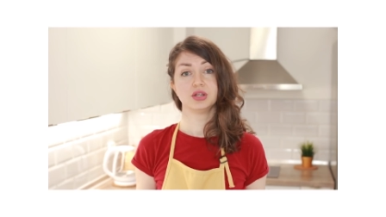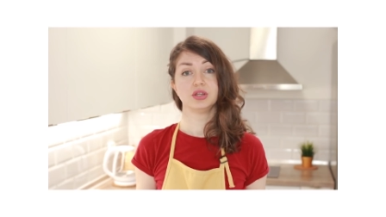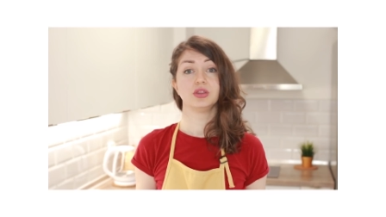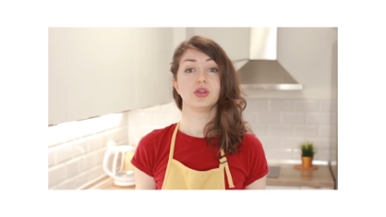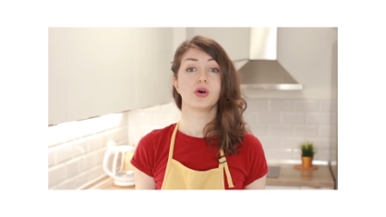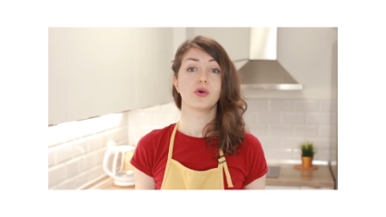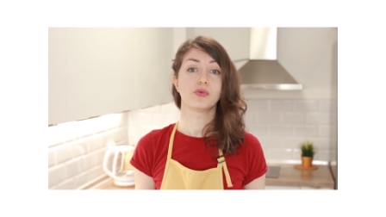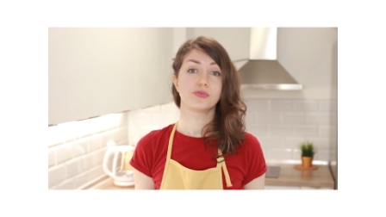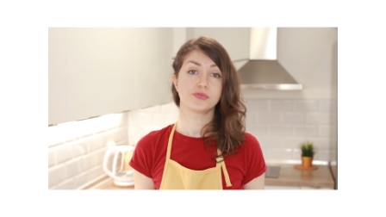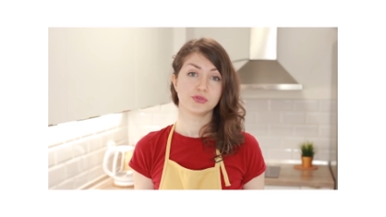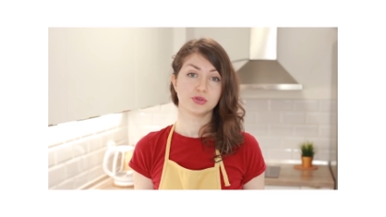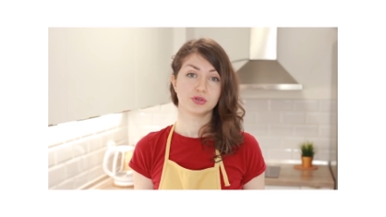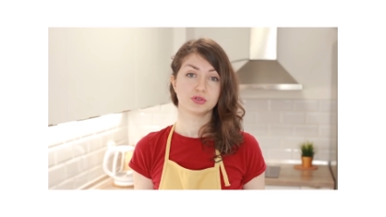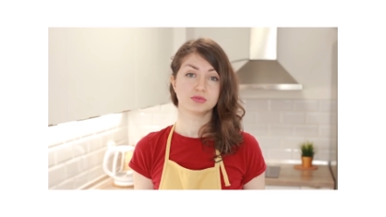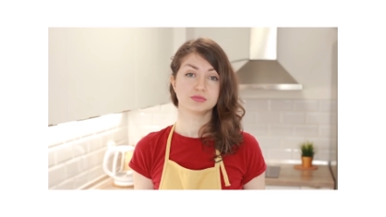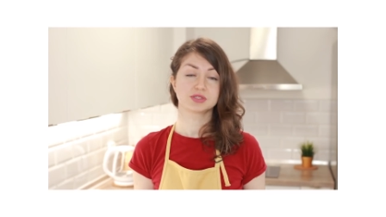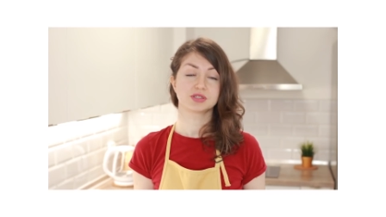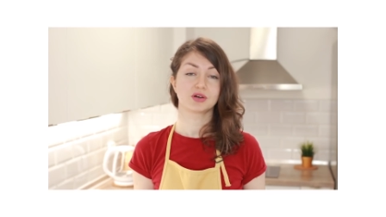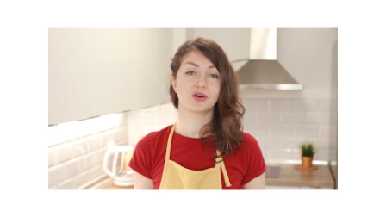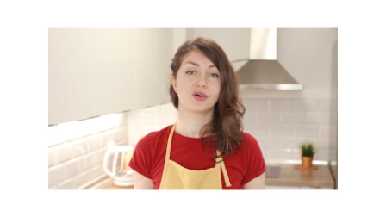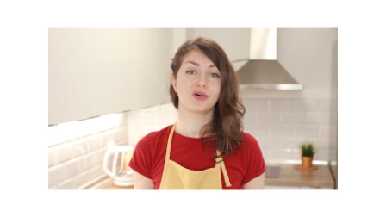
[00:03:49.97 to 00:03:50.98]
no
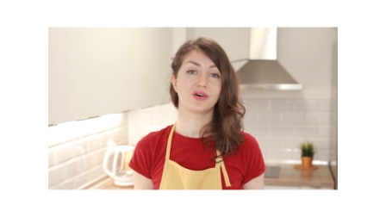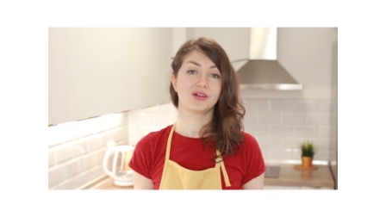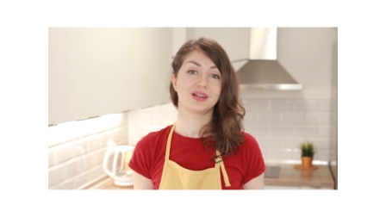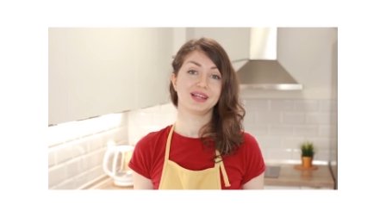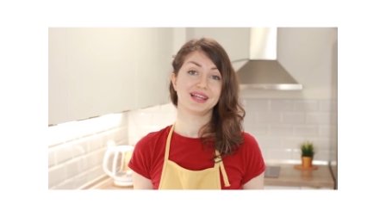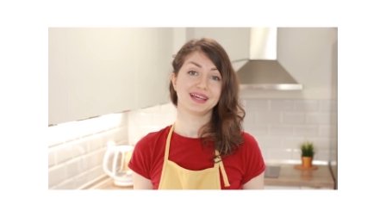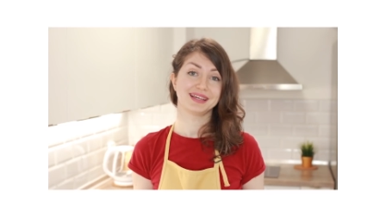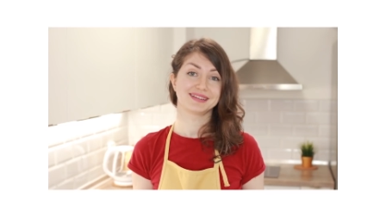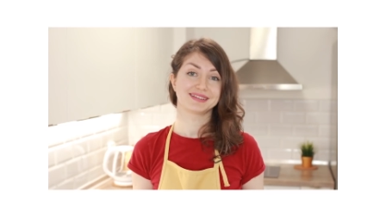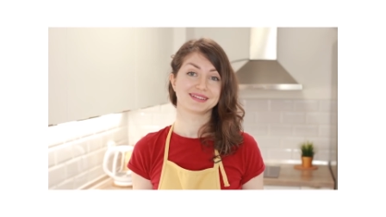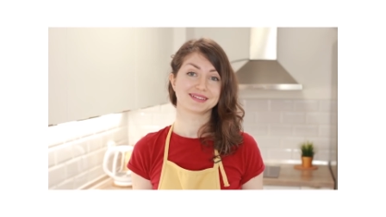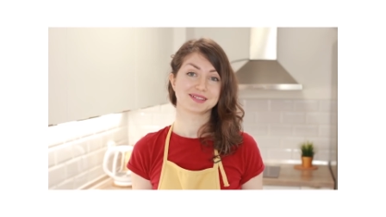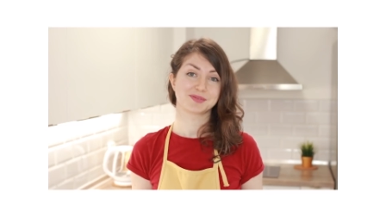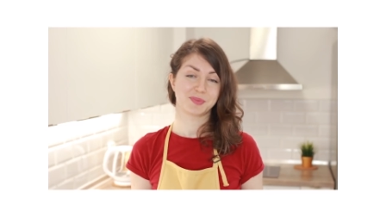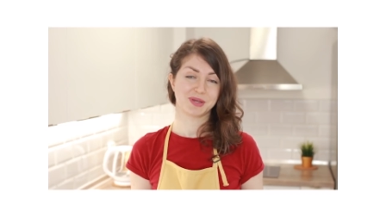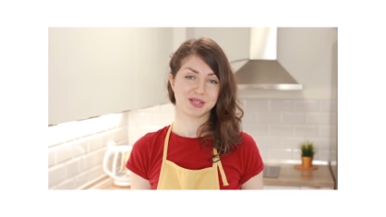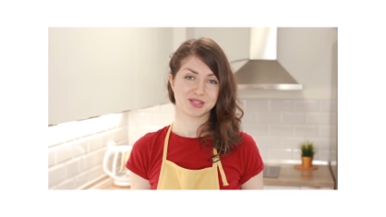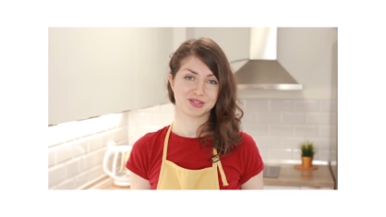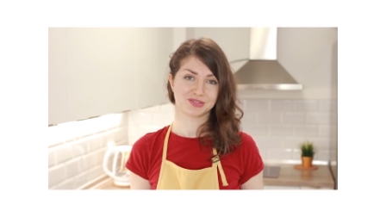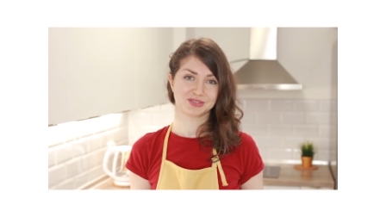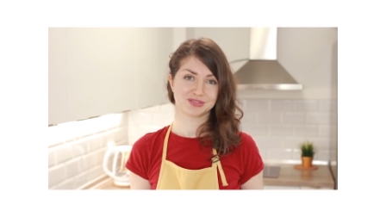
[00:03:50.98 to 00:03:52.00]
fumes or later
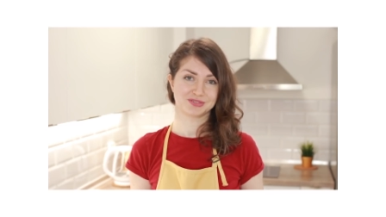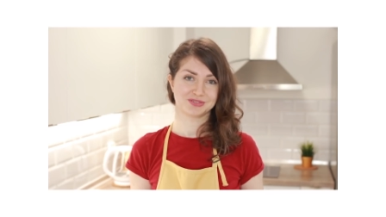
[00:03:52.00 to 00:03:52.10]
special